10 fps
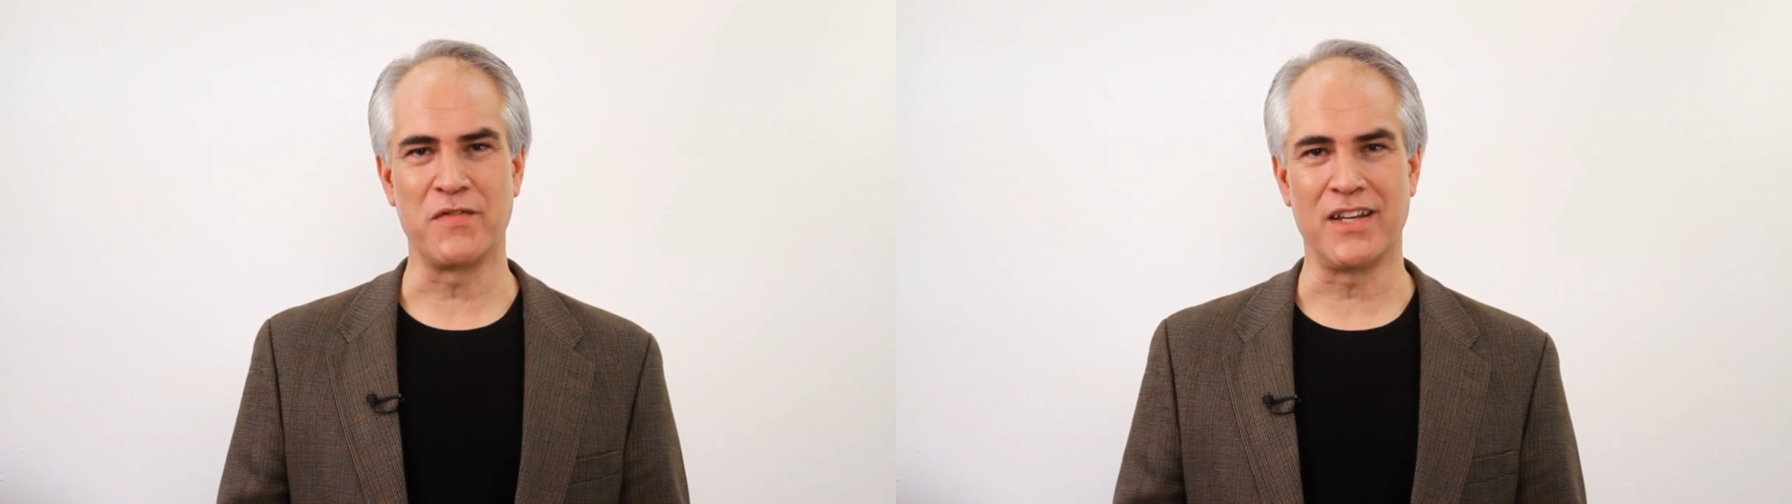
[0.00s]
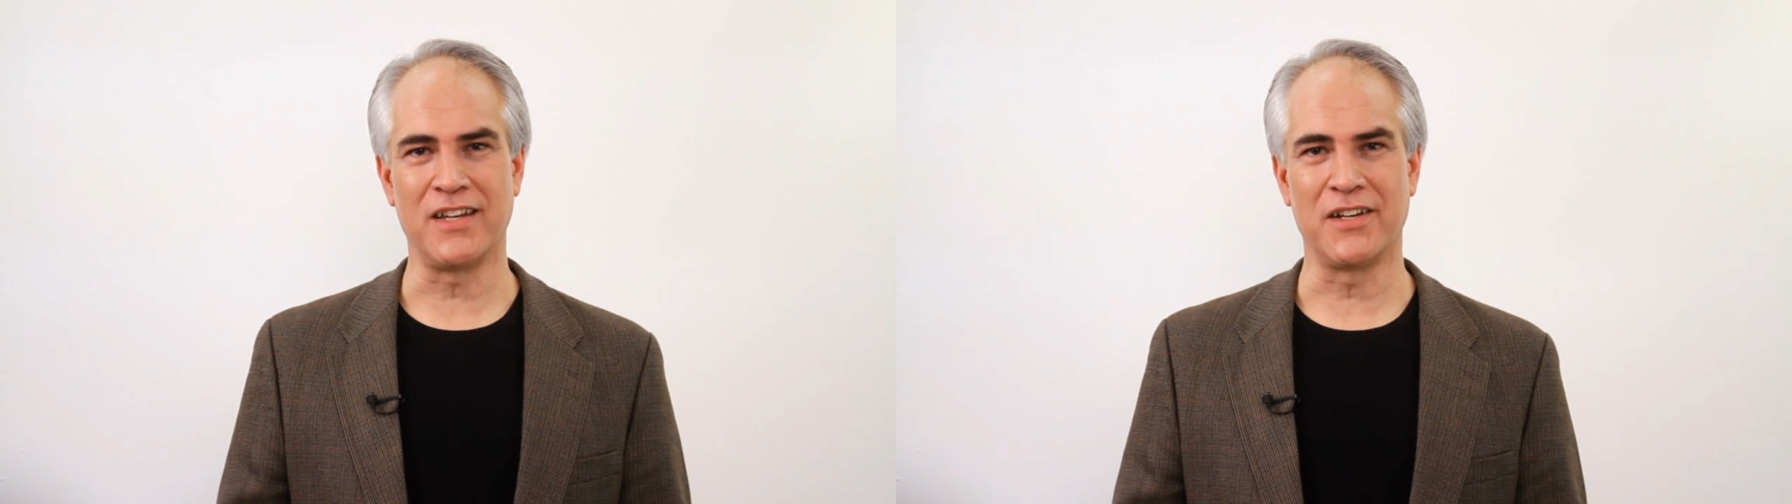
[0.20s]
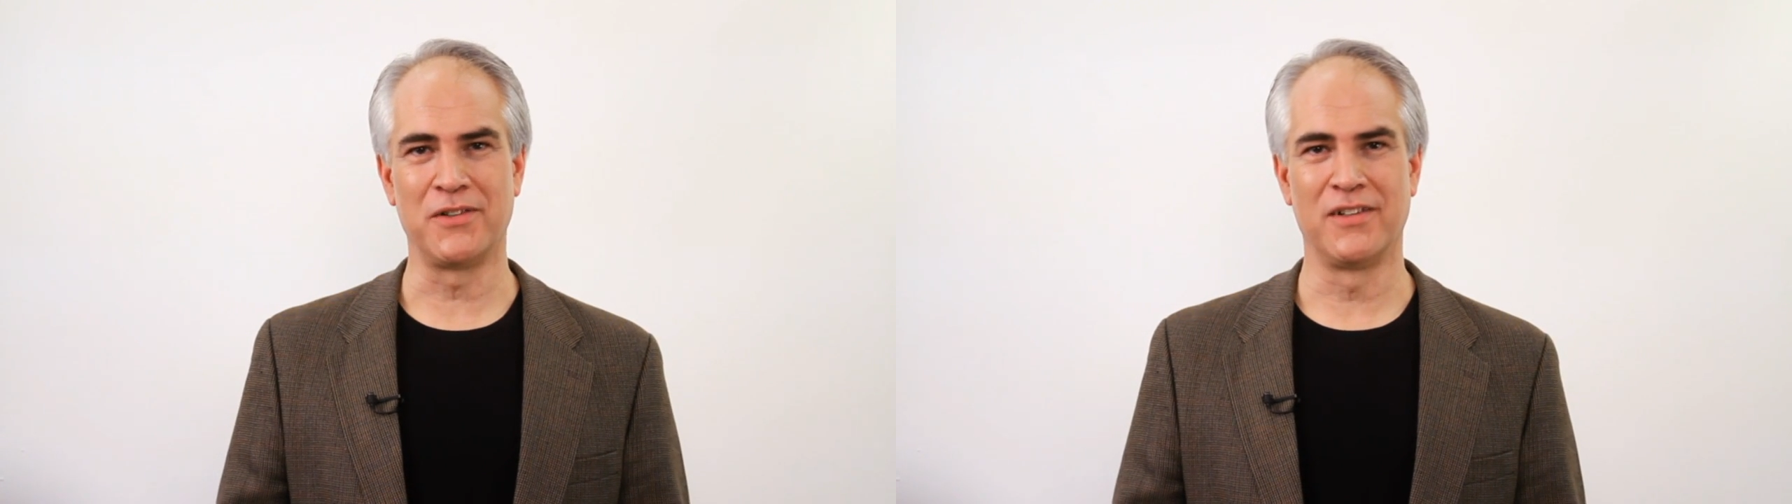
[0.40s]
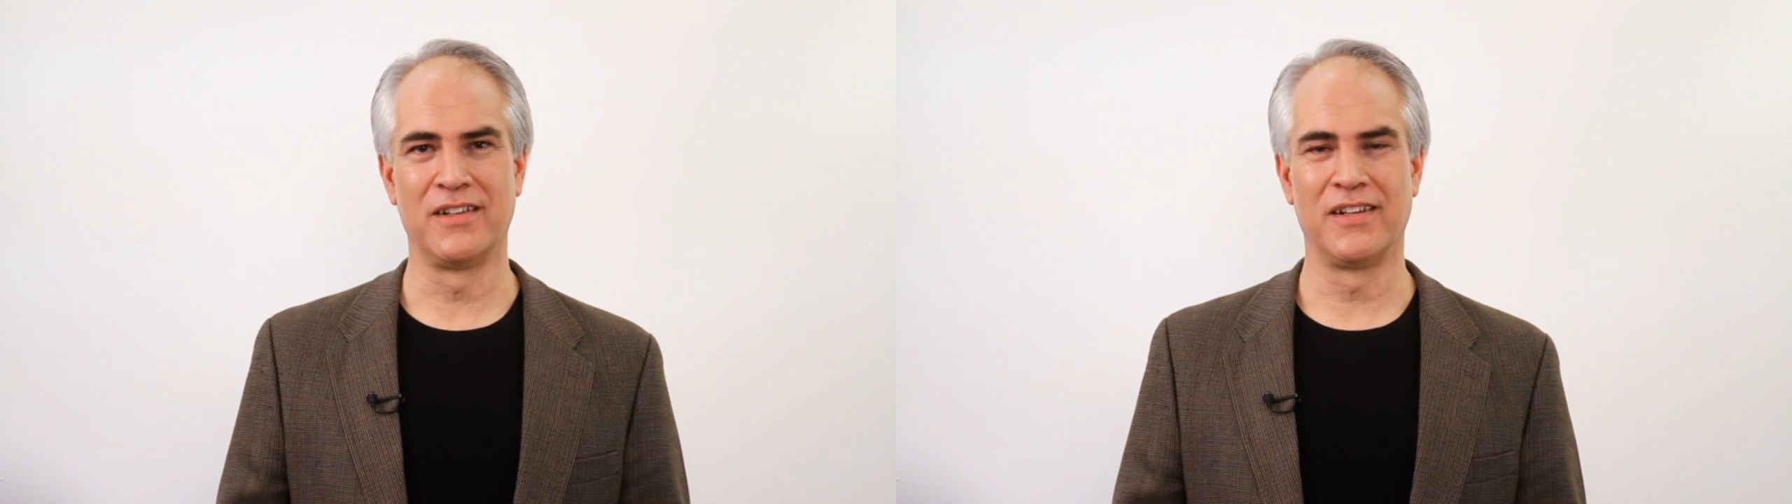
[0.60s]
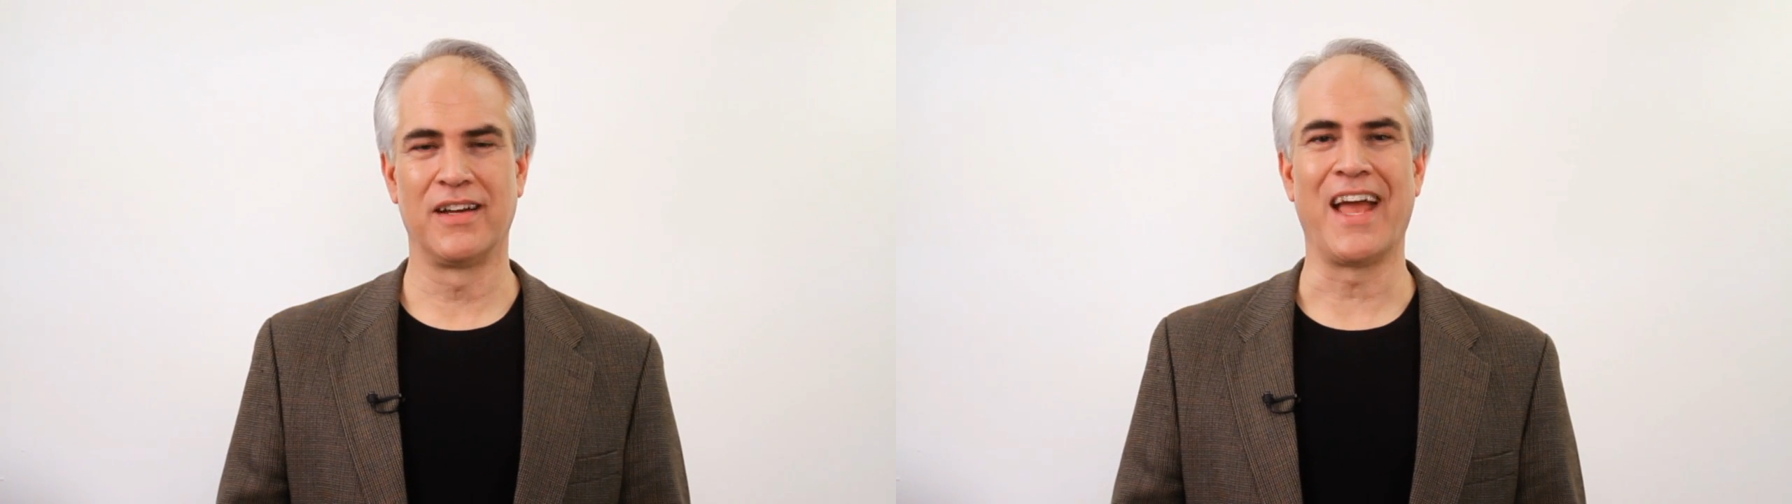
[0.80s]
video
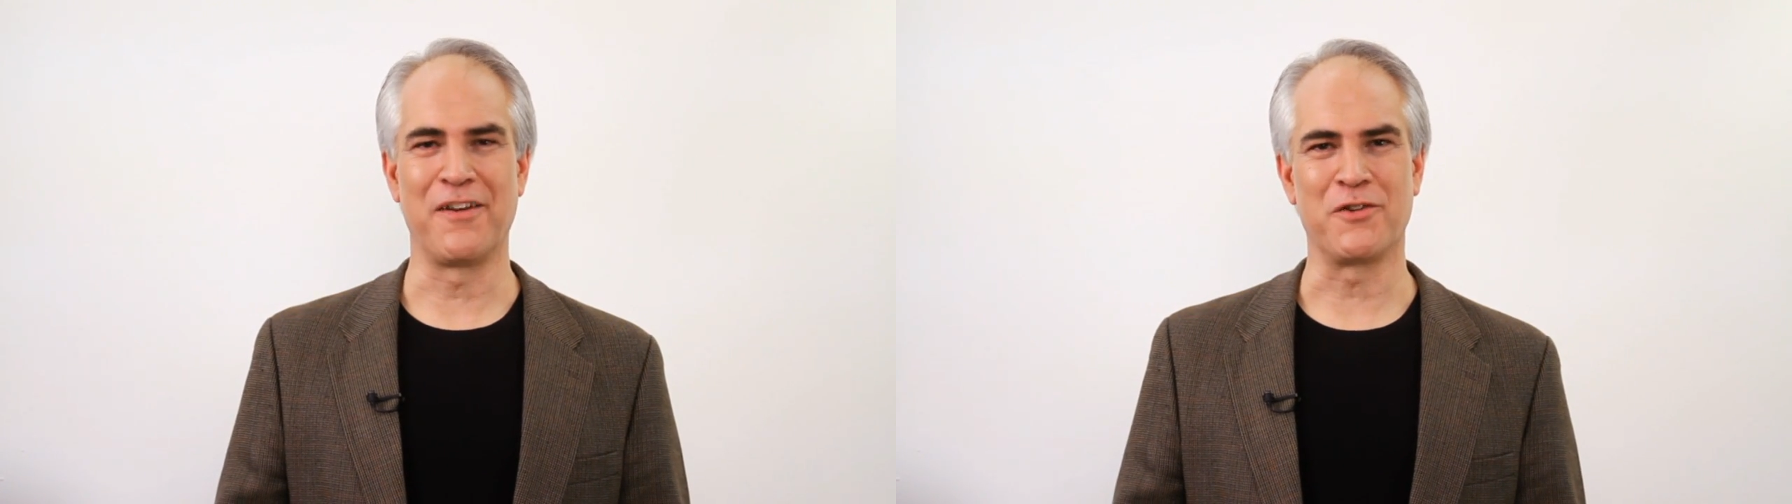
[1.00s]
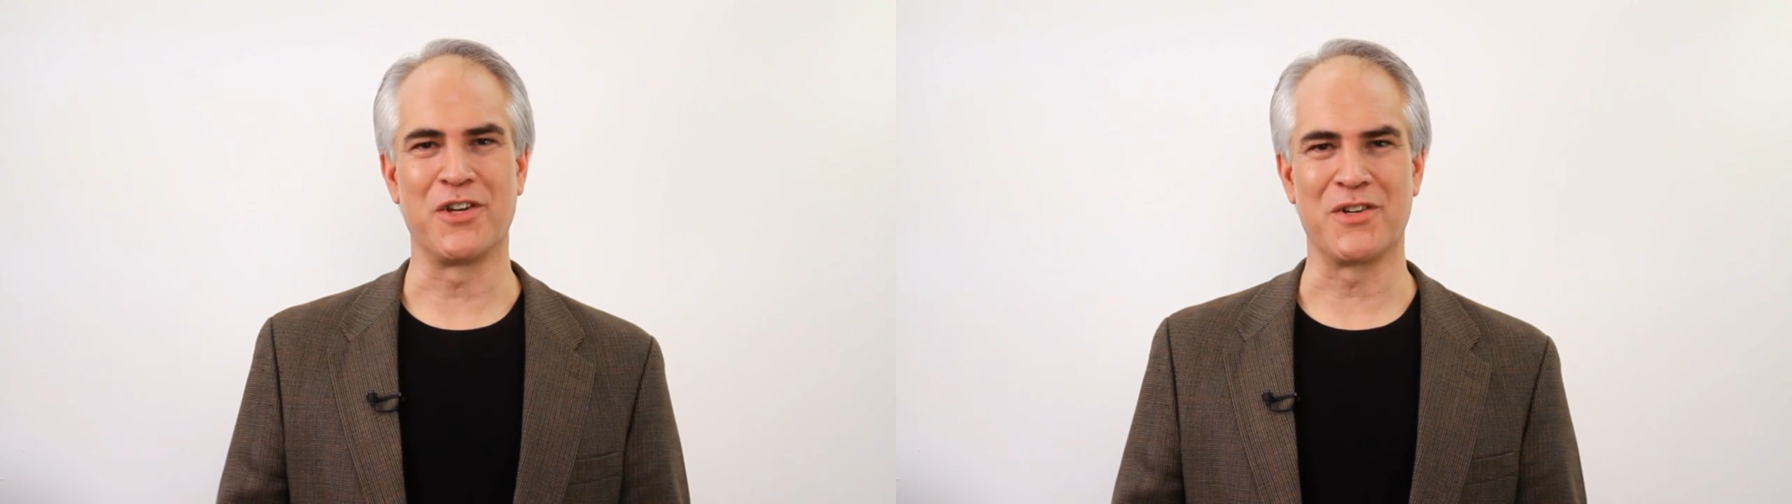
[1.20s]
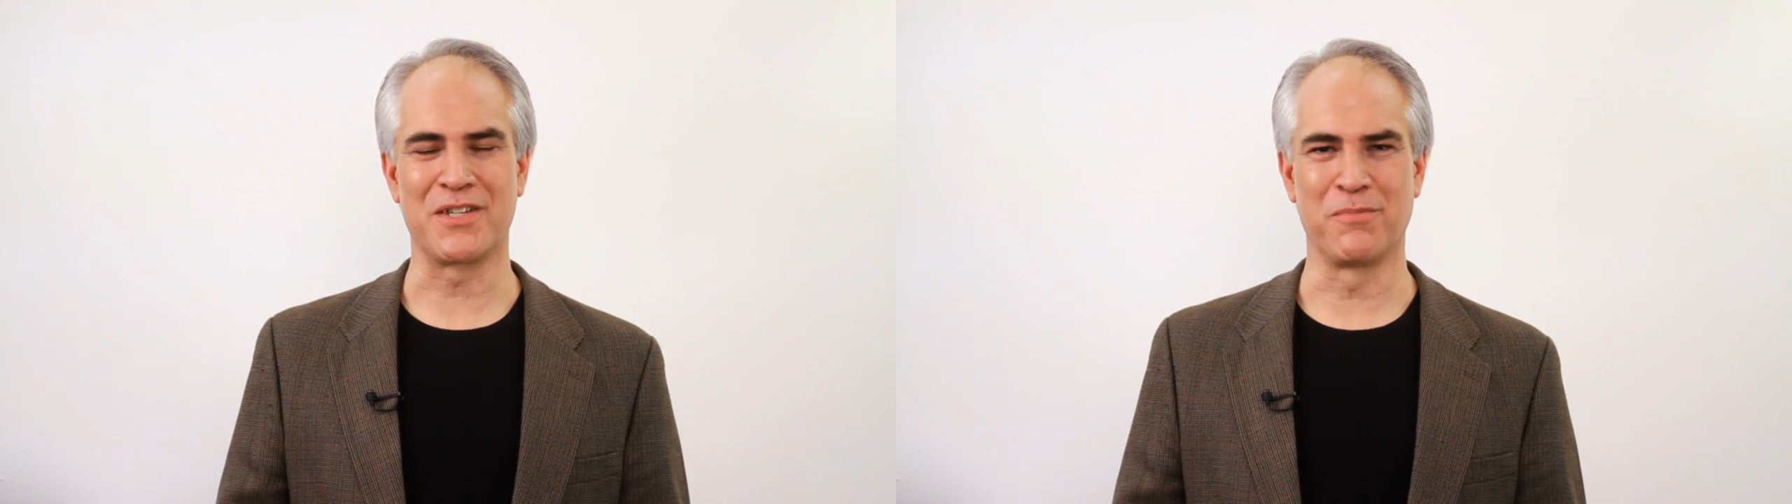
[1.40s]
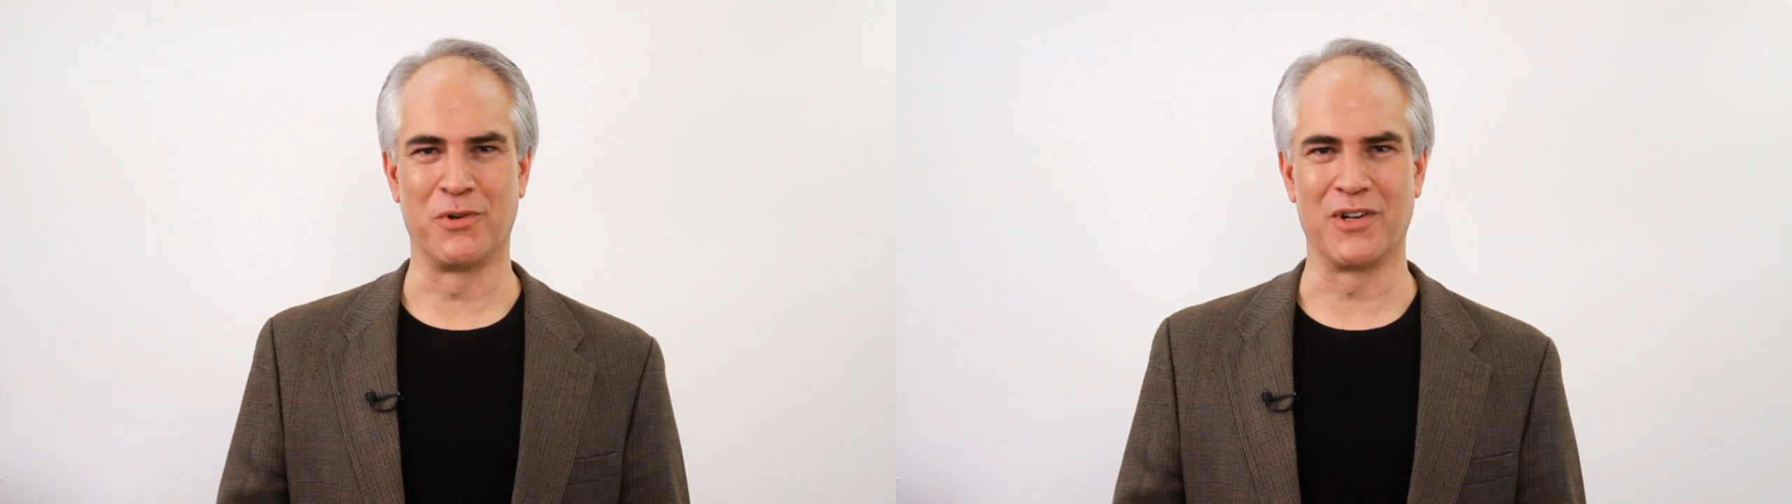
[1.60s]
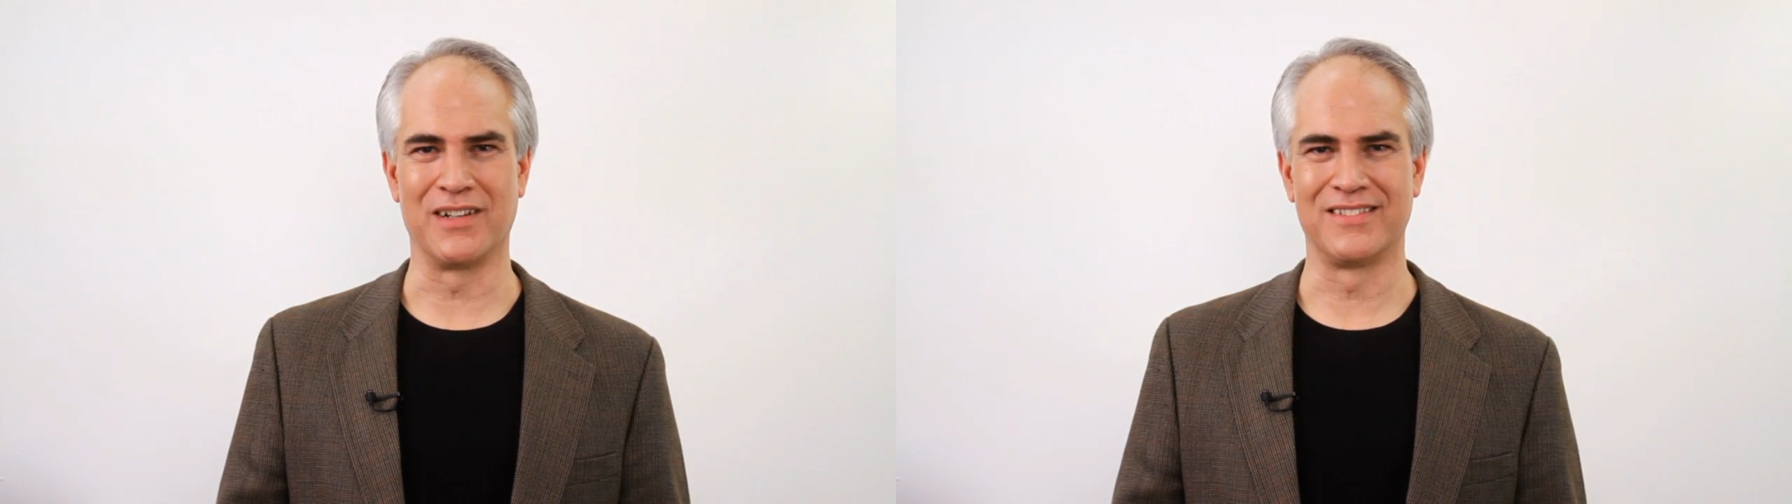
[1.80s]
and for your
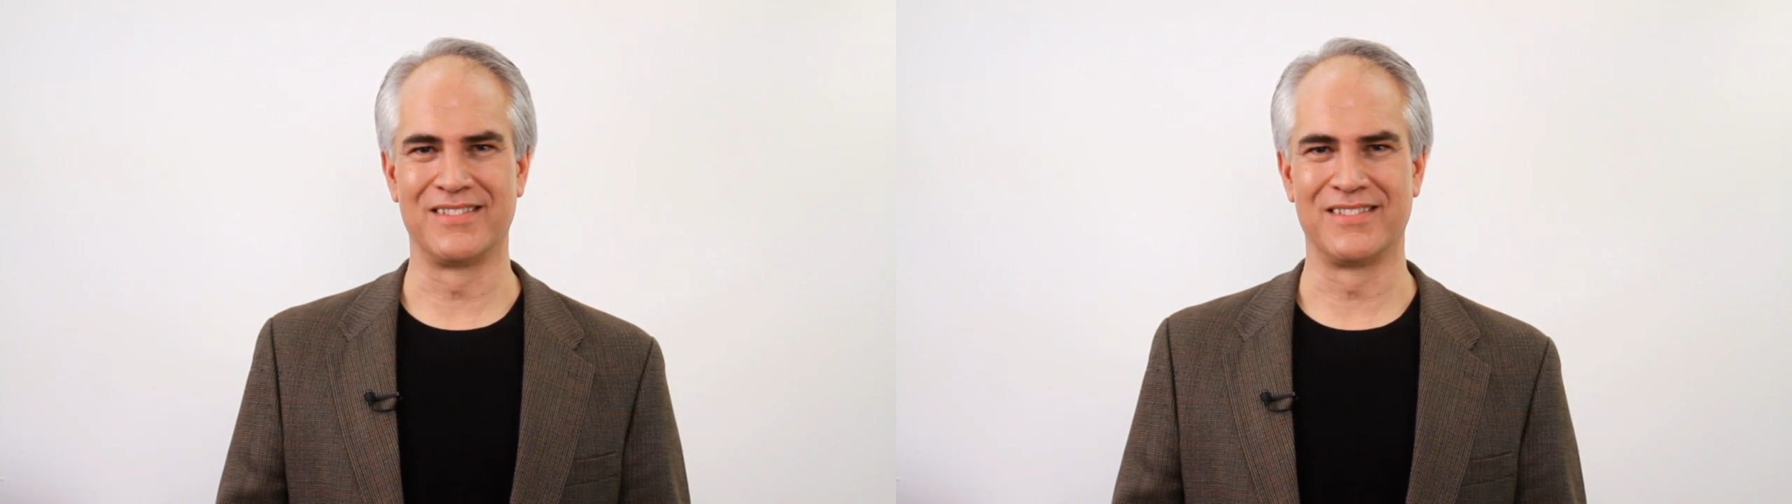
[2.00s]
support.